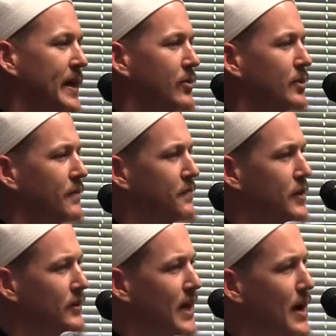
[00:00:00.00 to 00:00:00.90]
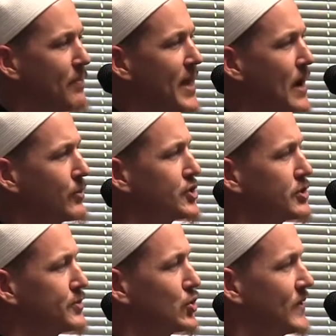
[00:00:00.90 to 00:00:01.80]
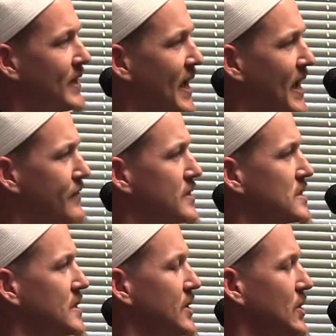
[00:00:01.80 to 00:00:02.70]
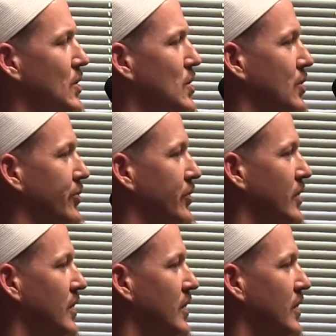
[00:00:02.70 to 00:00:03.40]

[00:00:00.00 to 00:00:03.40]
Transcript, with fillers: it would have filled up that which is between the heavens and the earth,